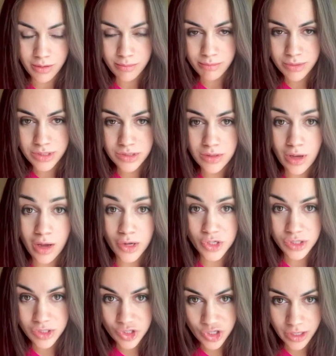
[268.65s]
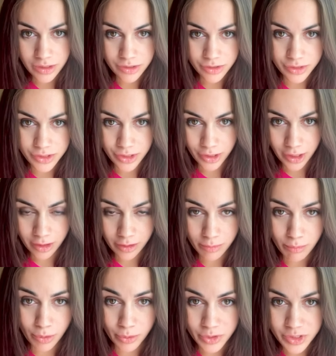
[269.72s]
massage in gentle circular
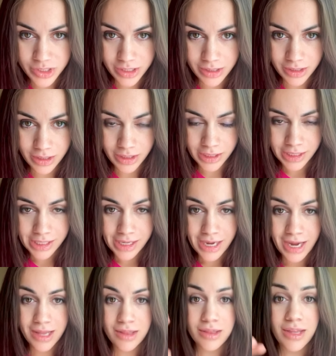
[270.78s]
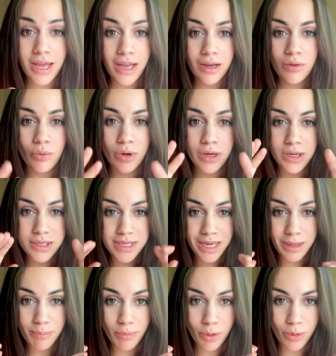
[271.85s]
motion, and then we're going to
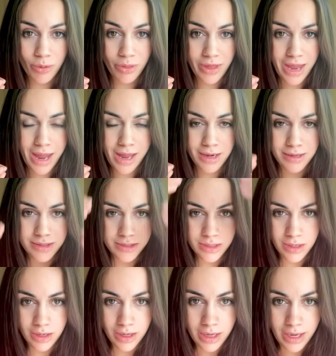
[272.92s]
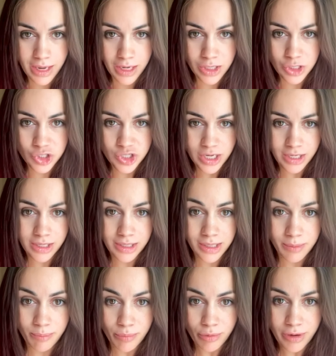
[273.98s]
take both hands and
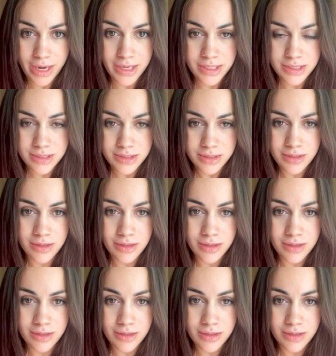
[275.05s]
gently press